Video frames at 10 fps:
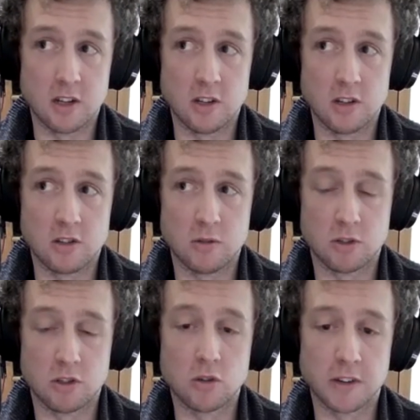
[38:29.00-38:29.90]
So we're
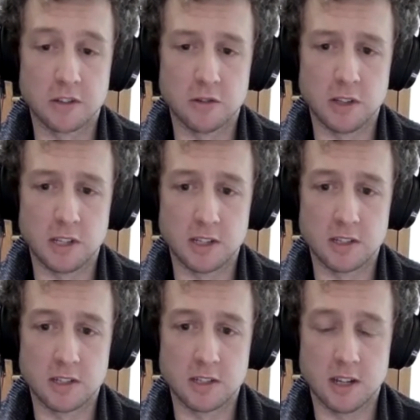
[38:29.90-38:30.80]
just over 2
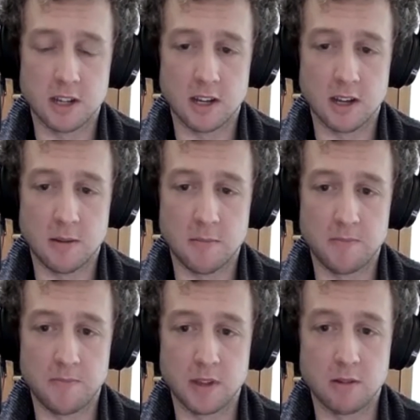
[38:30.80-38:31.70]
years. It
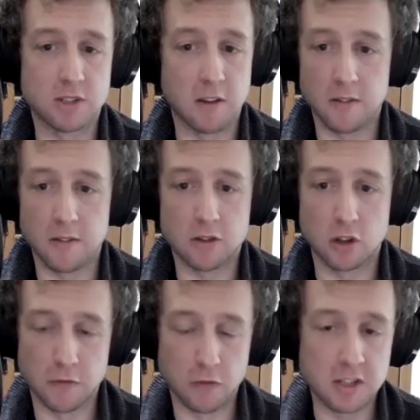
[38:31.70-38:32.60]
was like, it
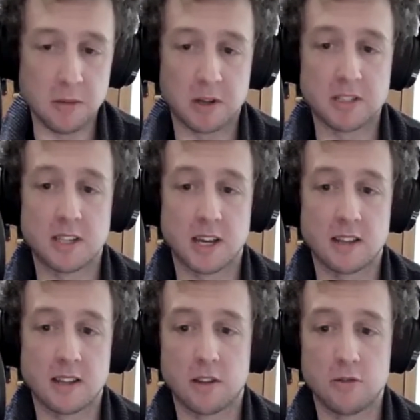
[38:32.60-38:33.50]
took 14 months to get
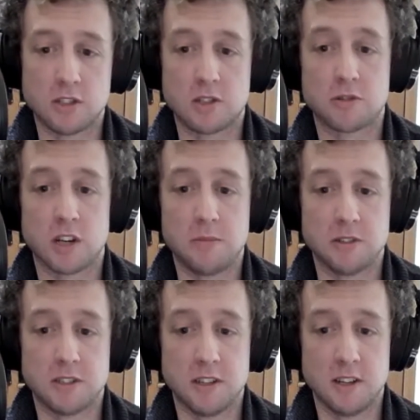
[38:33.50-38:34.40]
to 1,000
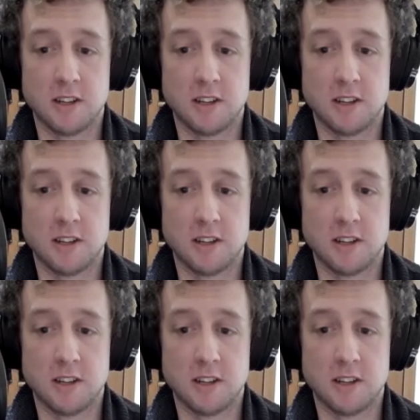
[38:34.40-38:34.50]
subscribers.